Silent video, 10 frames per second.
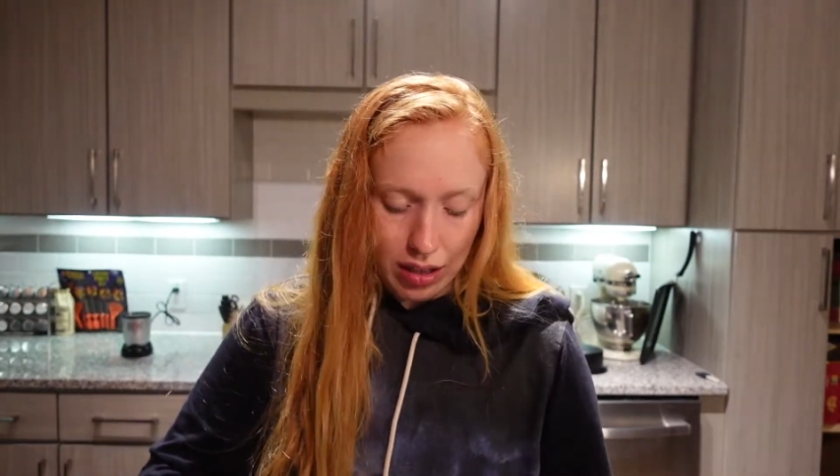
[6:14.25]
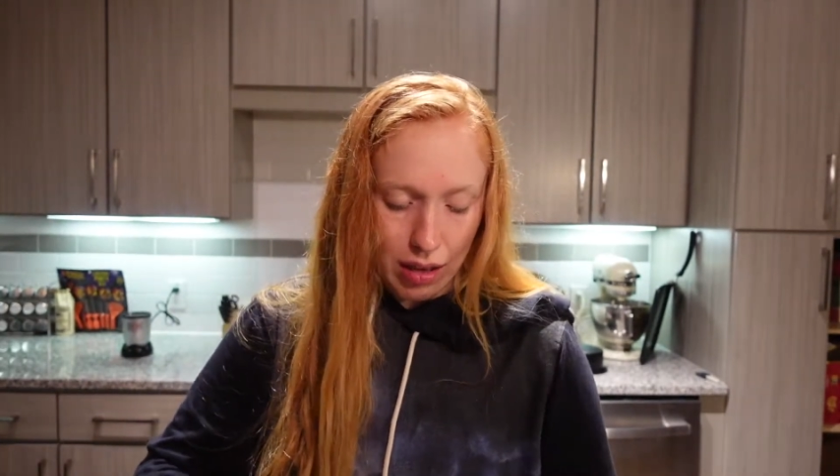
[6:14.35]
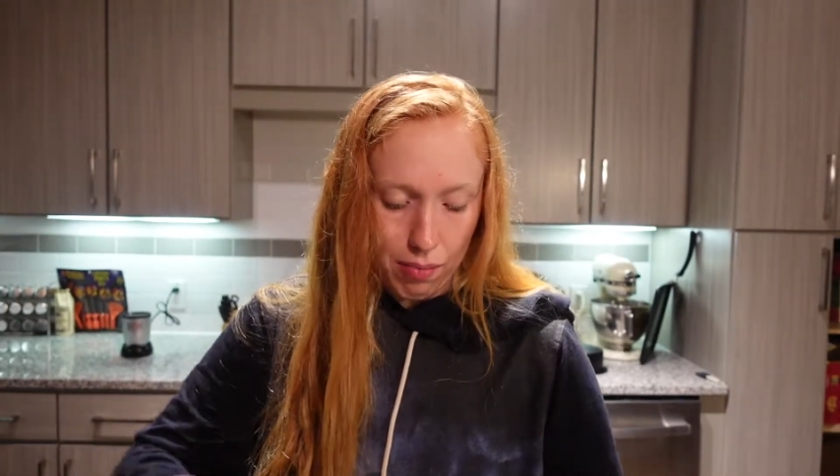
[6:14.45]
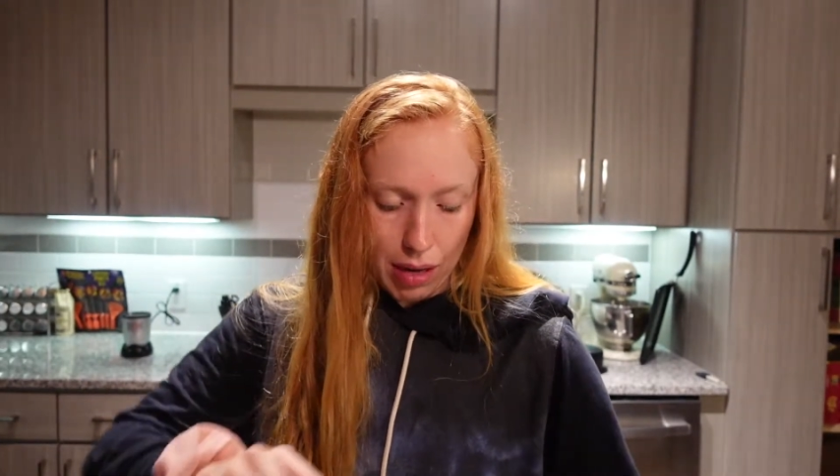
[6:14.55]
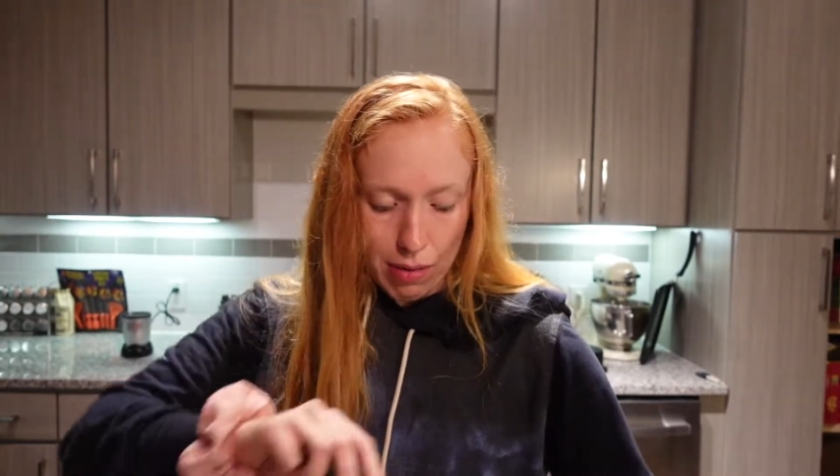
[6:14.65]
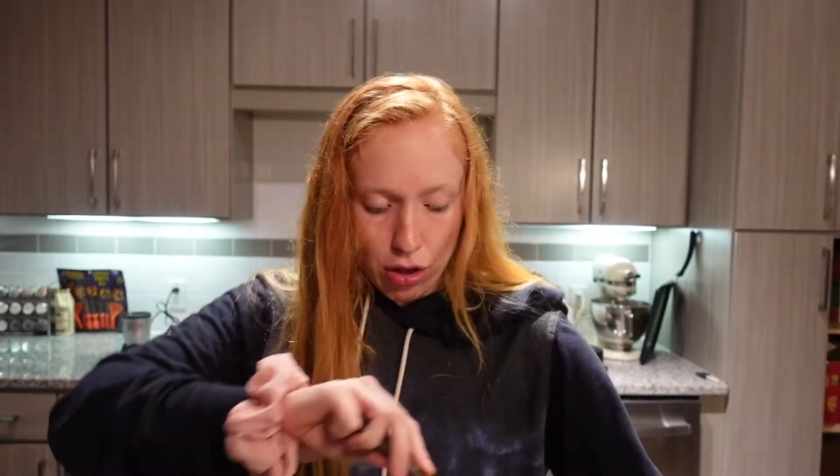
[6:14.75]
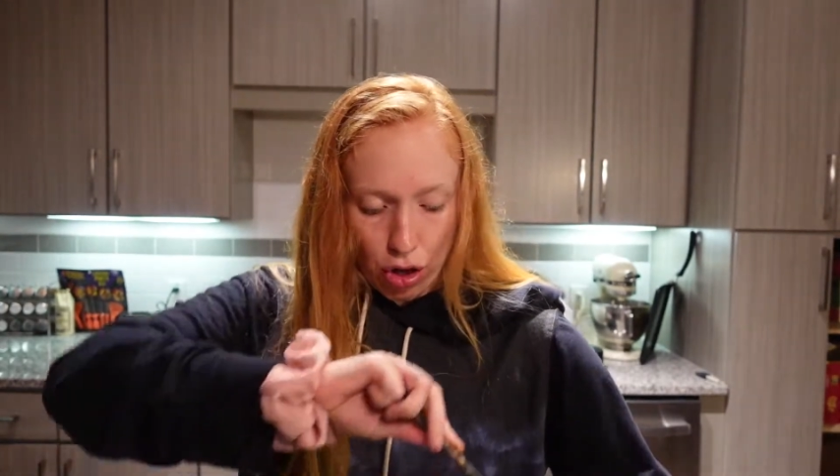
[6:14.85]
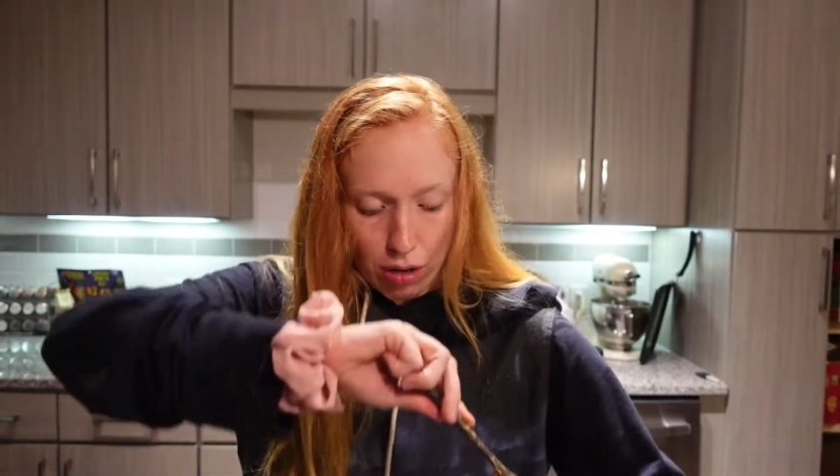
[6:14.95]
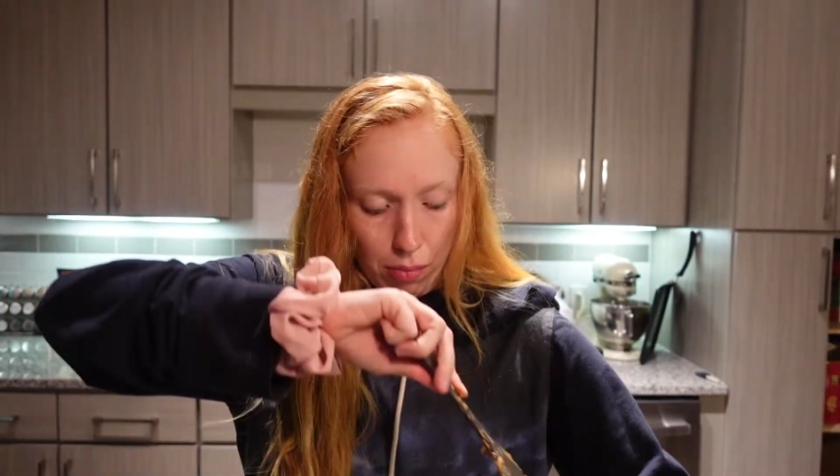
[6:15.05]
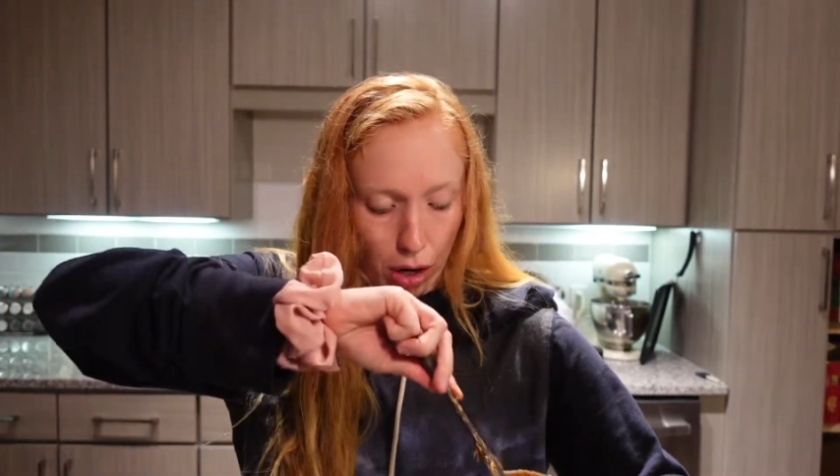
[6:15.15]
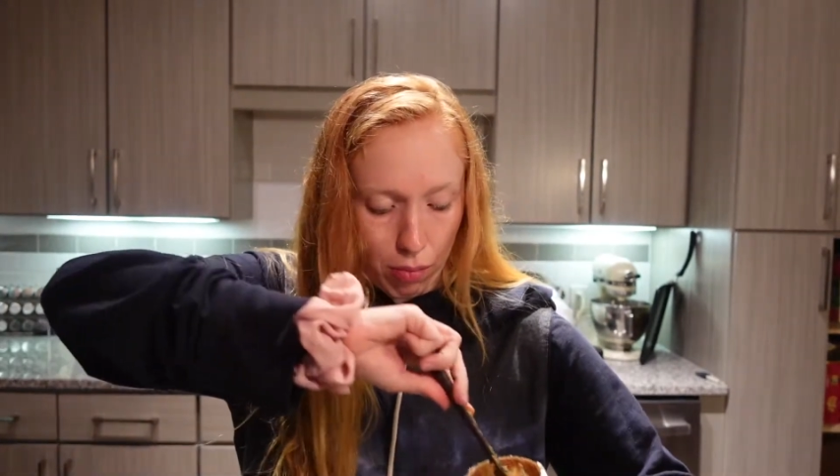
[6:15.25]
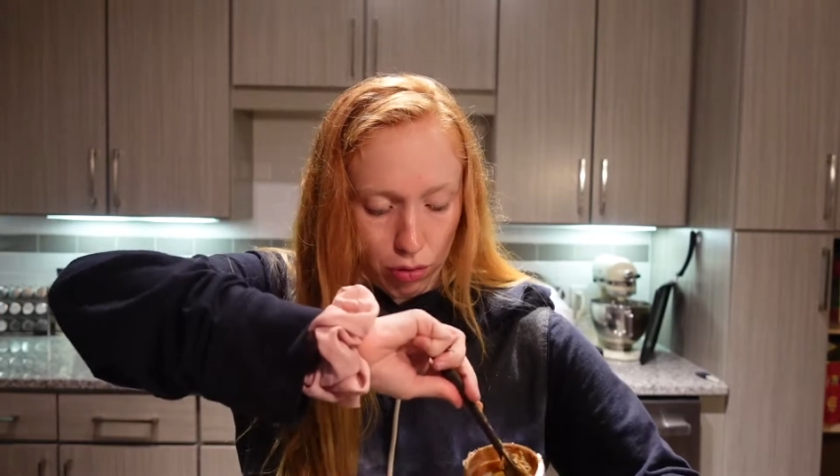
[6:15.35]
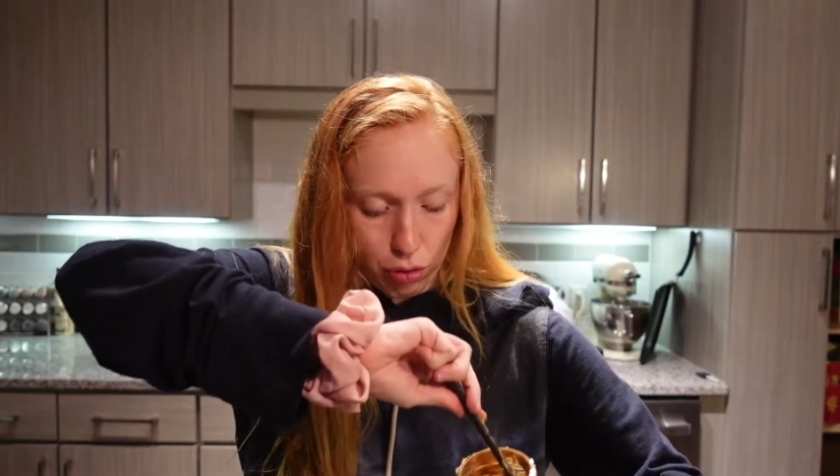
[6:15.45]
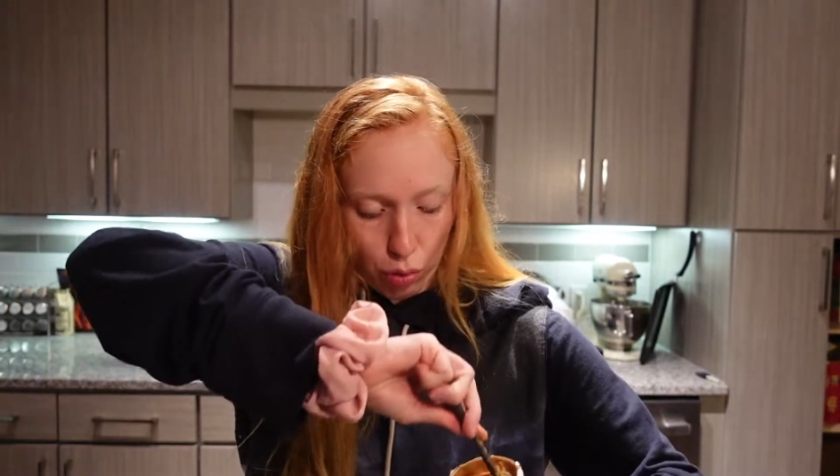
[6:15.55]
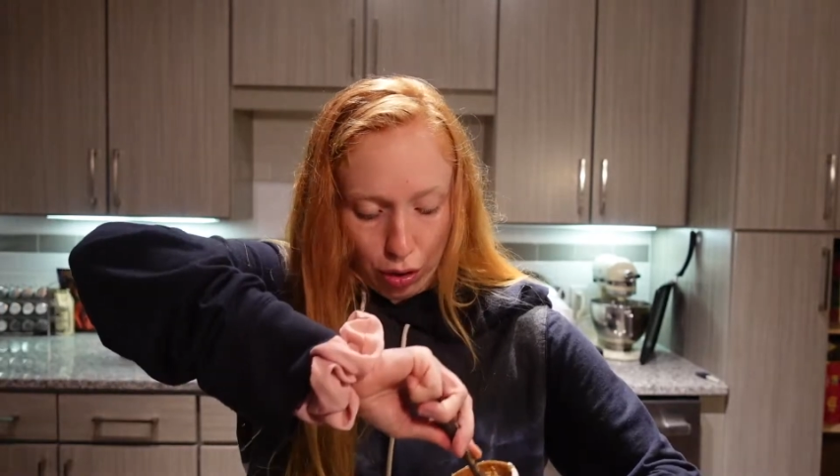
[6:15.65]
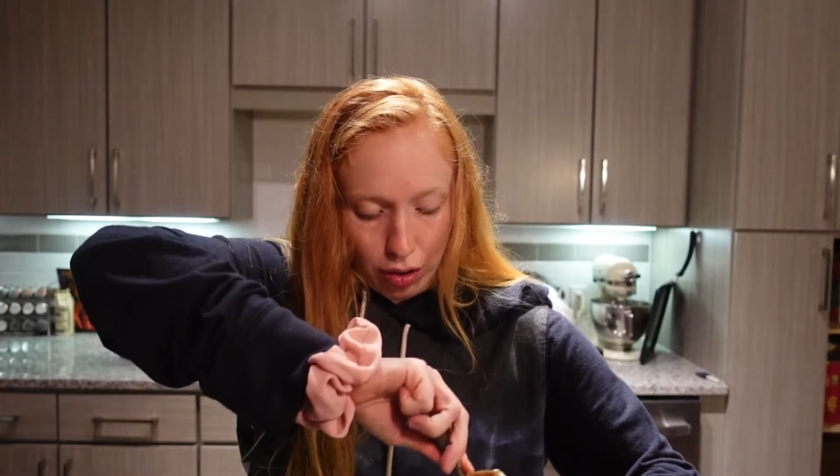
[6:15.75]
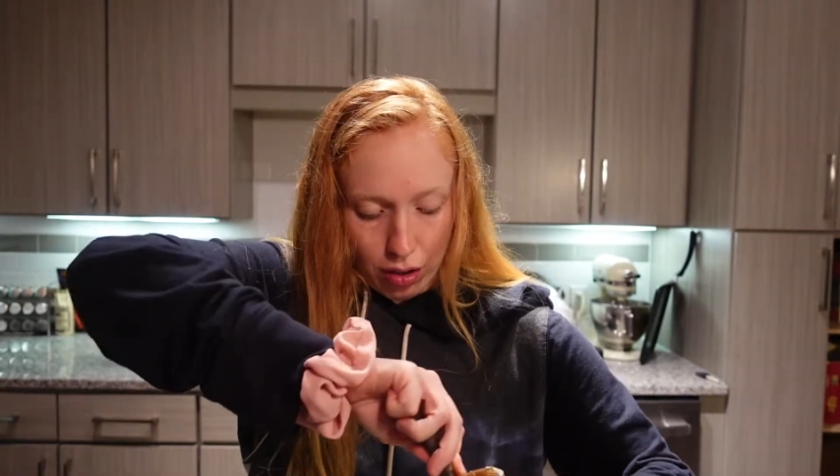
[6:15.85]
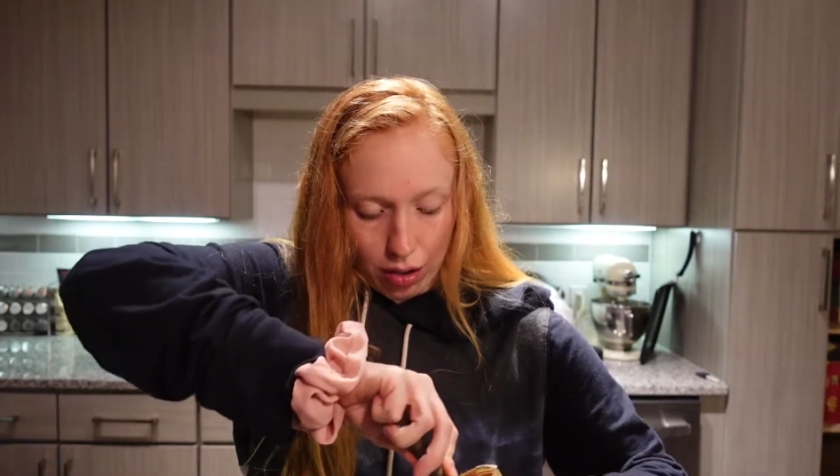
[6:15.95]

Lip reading: that maybe Jenna Marbles would